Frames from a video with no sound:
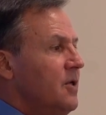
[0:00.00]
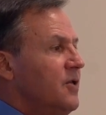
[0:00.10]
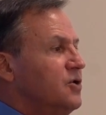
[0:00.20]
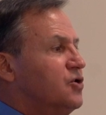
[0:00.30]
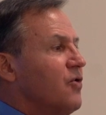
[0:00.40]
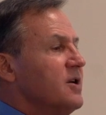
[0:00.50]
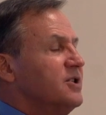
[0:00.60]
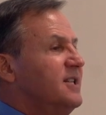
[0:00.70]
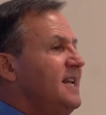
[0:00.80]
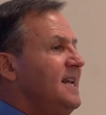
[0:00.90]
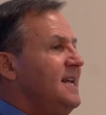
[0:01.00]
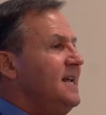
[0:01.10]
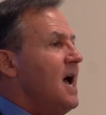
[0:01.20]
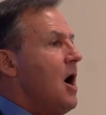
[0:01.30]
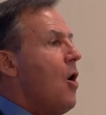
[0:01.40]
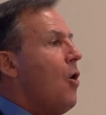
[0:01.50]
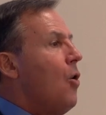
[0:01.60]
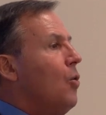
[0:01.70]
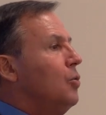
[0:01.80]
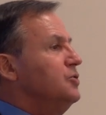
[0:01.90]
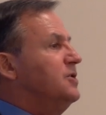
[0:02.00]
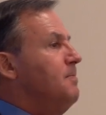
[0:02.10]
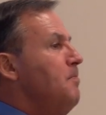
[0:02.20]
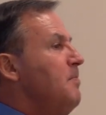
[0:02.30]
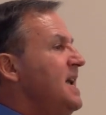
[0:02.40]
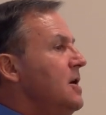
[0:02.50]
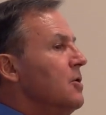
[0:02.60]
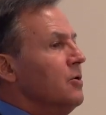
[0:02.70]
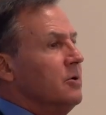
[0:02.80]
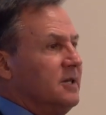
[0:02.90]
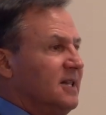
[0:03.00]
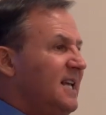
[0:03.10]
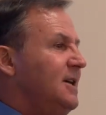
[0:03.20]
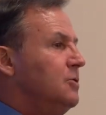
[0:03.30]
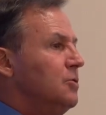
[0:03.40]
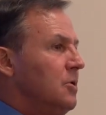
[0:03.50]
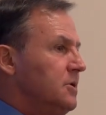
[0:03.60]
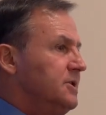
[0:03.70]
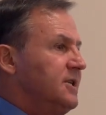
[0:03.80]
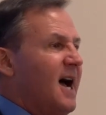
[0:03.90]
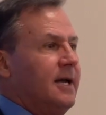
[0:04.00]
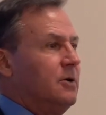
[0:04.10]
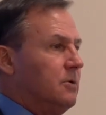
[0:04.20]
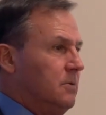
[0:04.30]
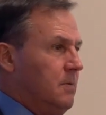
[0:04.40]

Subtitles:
The trustee holds mere legal title.